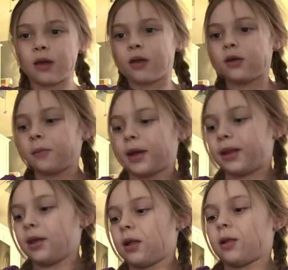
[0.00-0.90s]

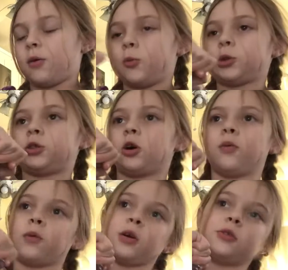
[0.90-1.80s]
need a little more salt
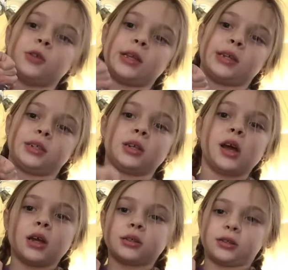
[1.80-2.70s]
because you just
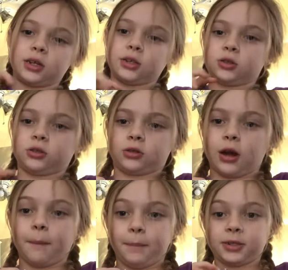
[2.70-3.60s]
did
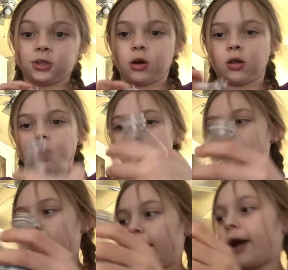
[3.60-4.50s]
dump salt
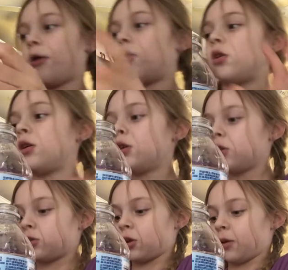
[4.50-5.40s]
out.
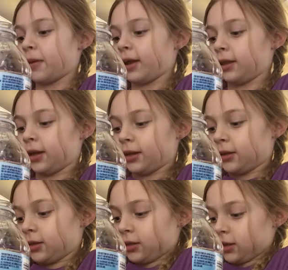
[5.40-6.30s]
So you might need
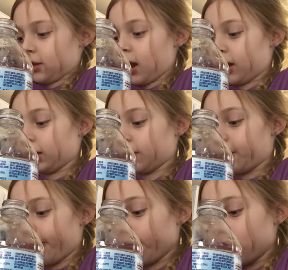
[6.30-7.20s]
just a tiny
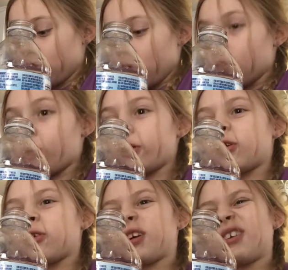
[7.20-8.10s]
bit. Or
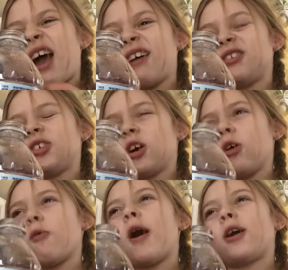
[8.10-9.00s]
you could have
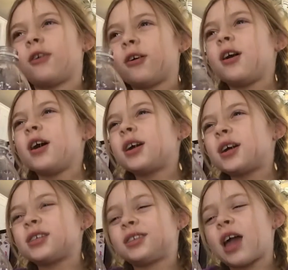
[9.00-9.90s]
salt water,
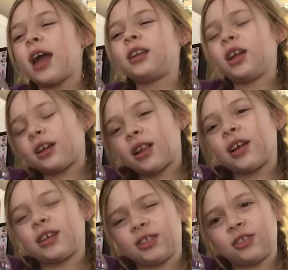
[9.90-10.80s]
because
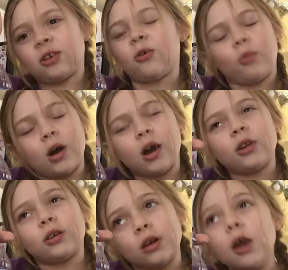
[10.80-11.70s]
technically it's salt
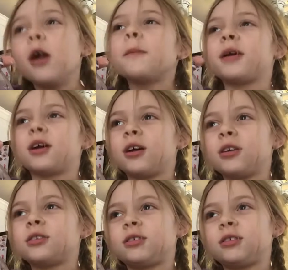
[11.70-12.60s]
water,
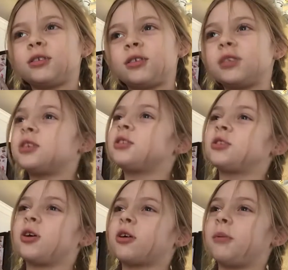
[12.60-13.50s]
because doesn't
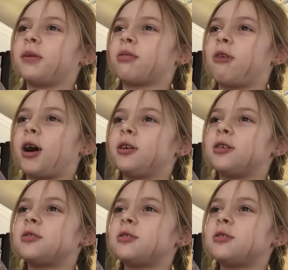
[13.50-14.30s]
salt come with water?